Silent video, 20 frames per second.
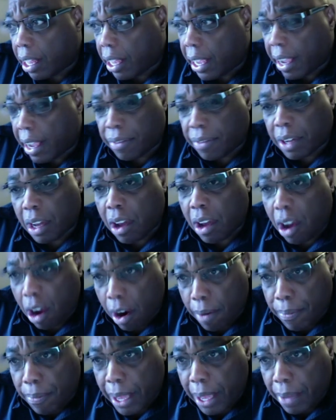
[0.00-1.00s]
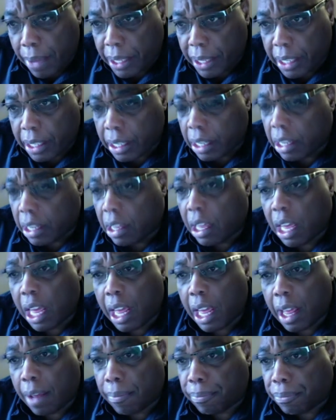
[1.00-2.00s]
have a car payment
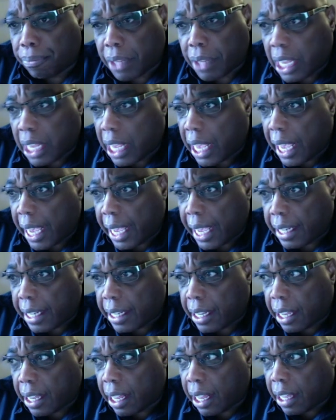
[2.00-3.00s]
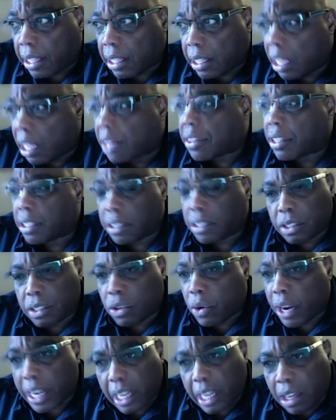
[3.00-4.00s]
and other
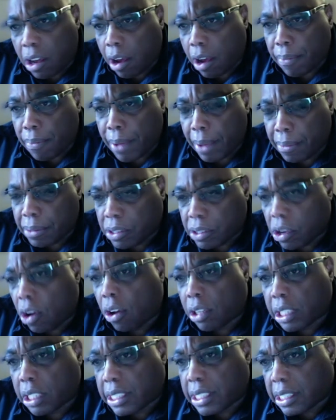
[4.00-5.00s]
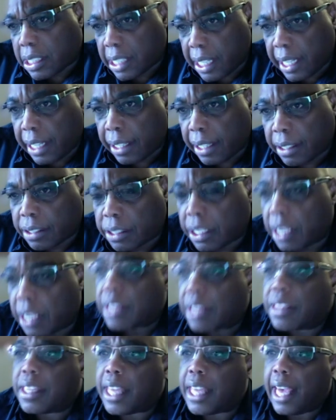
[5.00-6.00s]
credit card payments, all these things
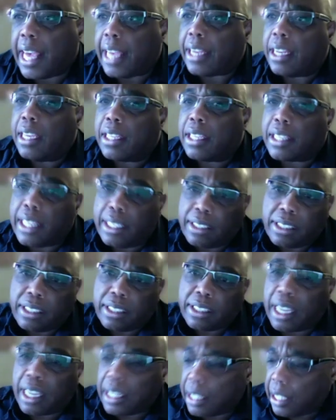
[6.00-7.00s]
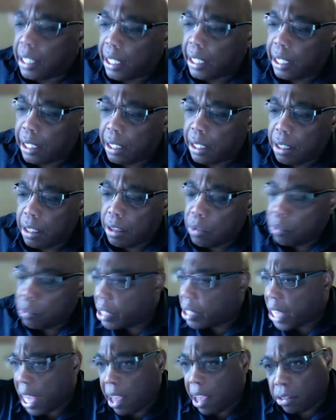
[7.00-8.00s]
that they suddenly,
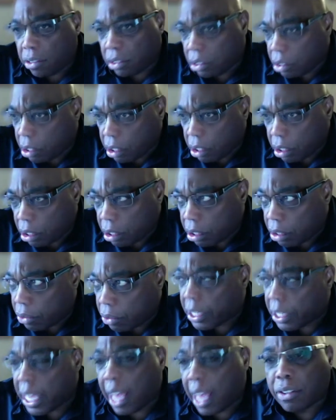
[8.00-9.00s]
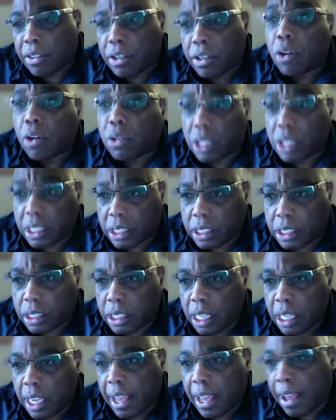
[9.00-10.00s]
without notice,
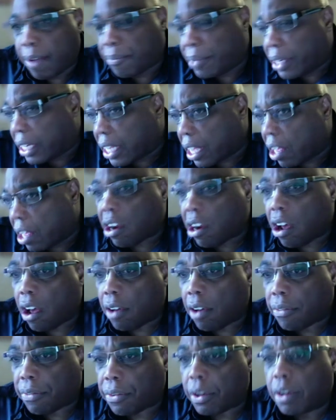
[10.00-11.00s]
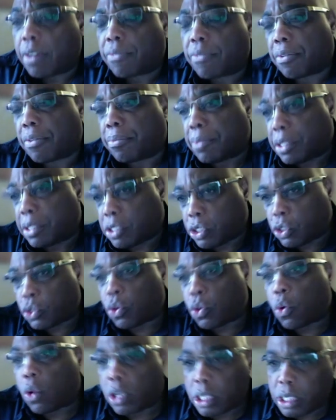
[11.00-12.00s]
have been cut off from the
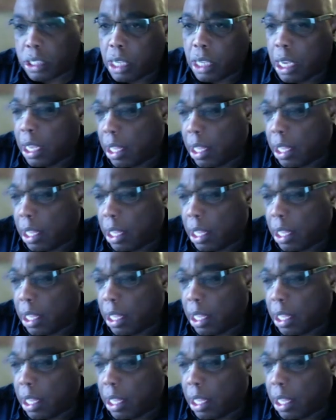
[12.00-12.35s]
source